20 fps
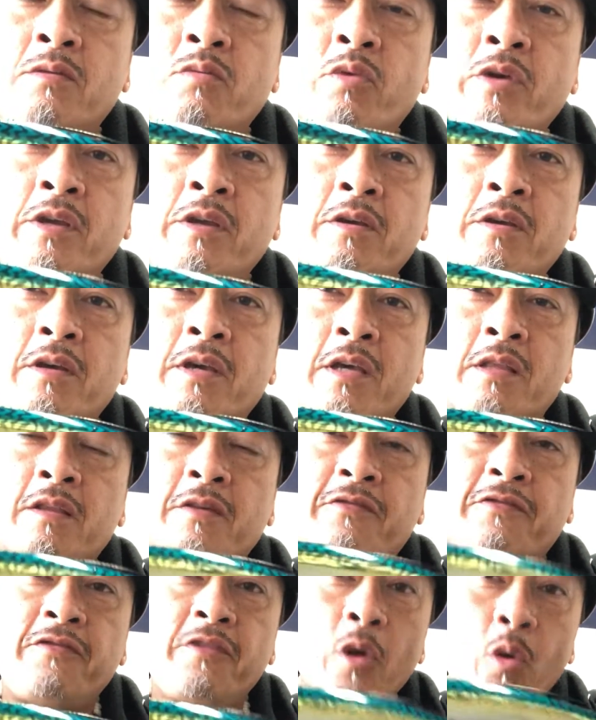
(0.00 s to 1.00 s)
we get the
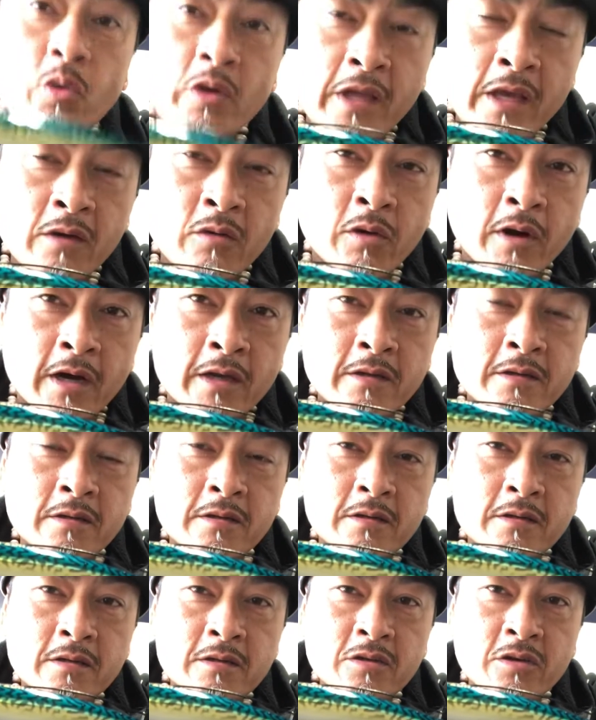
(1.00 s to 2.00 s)
floating one.
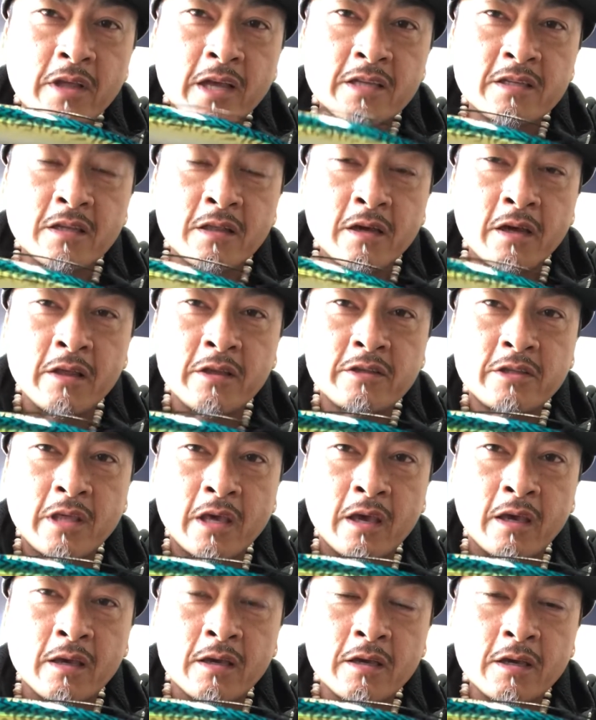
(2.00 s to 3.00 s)
So that's another
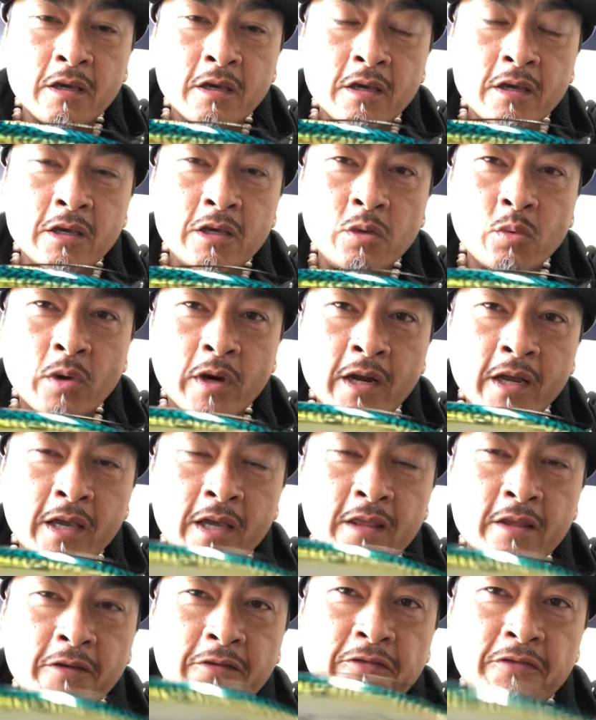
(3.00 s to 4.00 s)
thing. You want to get
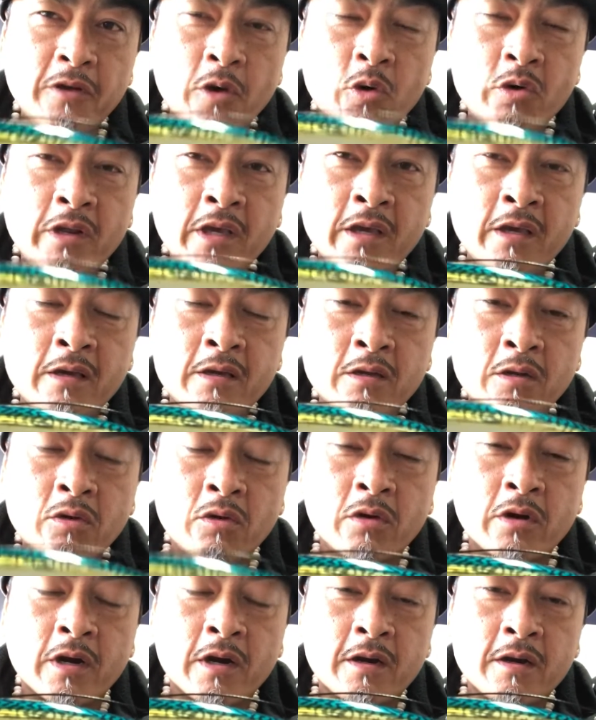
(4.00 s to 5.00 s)
the floating
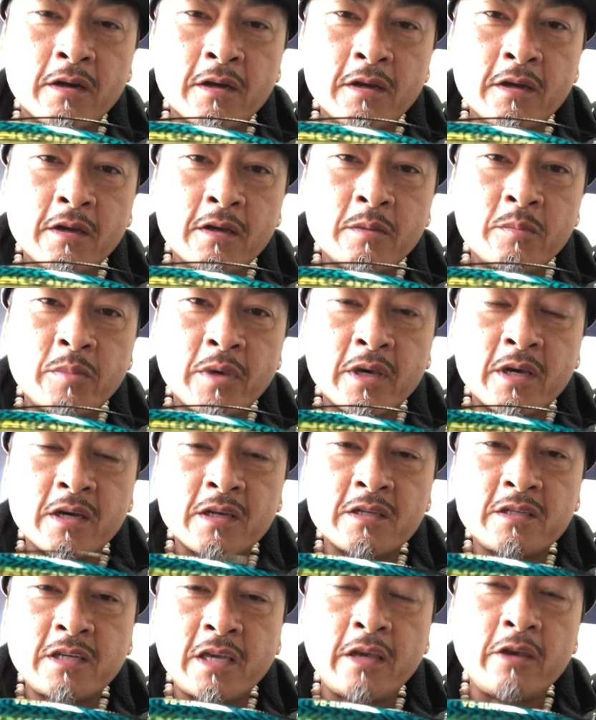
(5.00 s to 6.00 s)
lure,
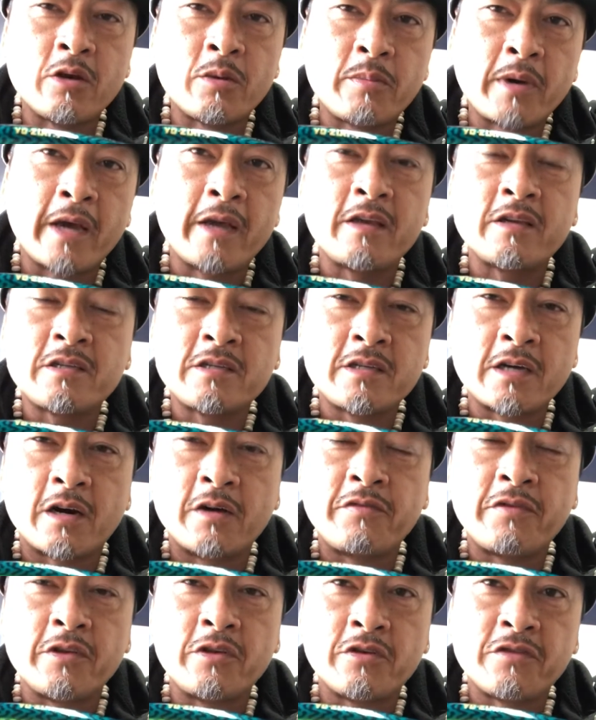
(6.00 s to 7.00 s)
because say you're by
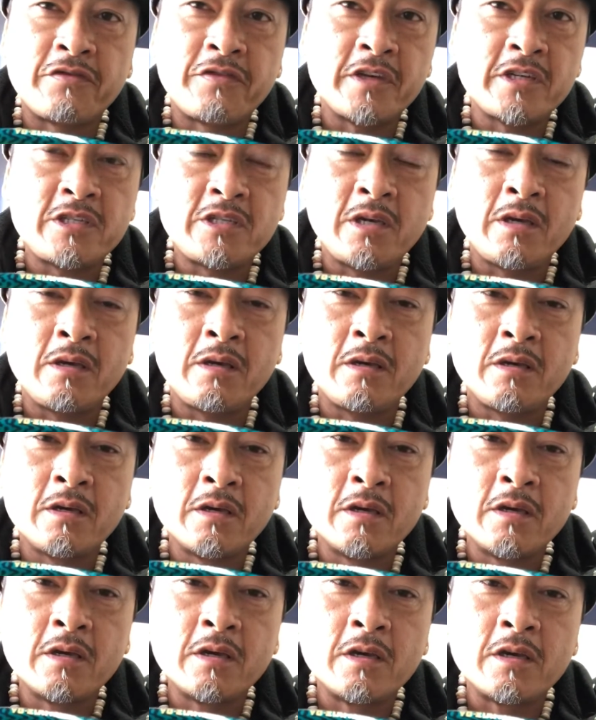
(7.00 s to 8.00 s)
yourself and you're fishing
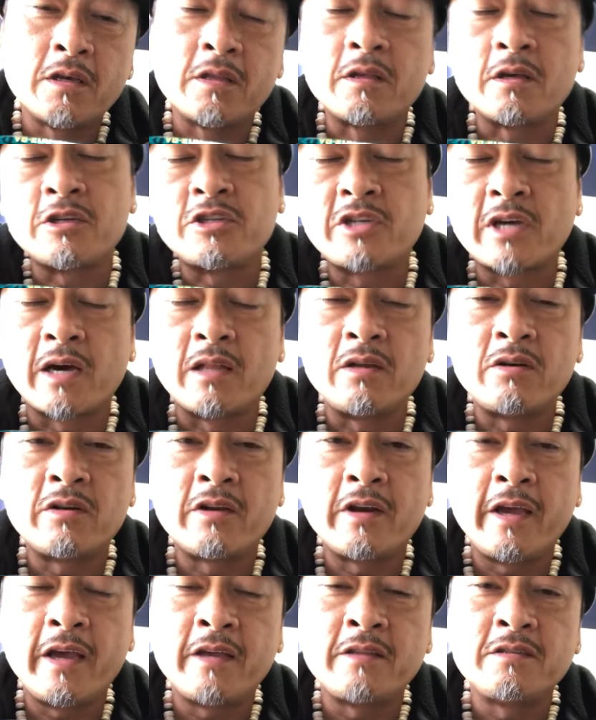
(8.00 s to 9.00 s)
in the shallower
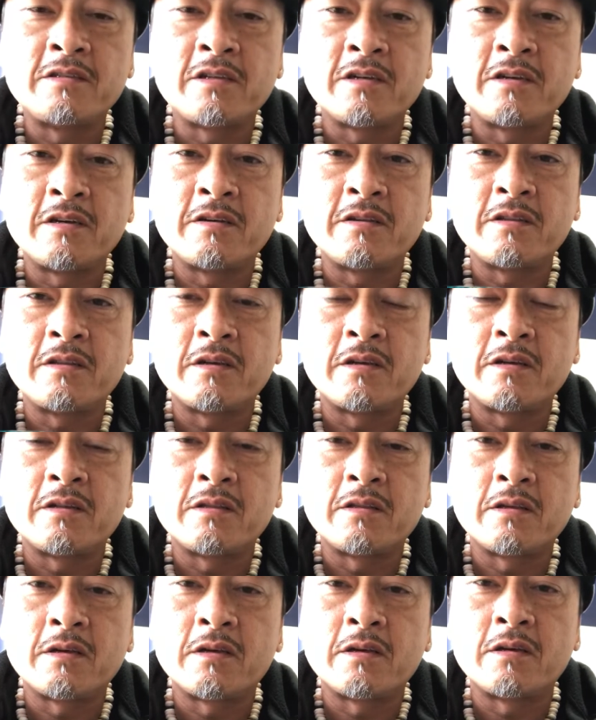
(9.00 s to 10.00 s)
ends of
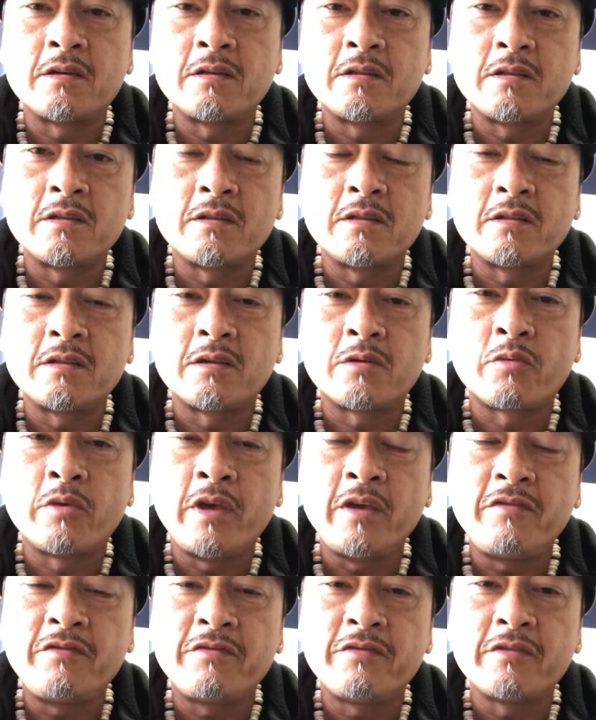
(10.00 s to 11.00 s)
the
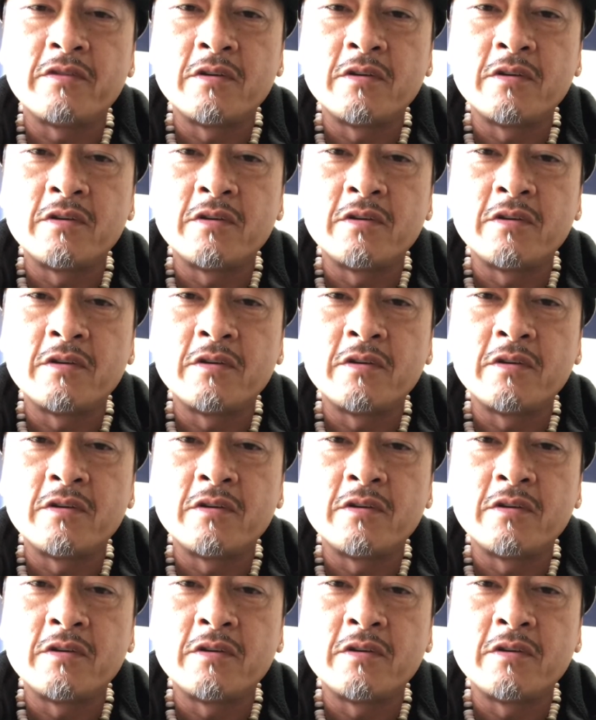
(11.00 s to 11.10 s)
reef,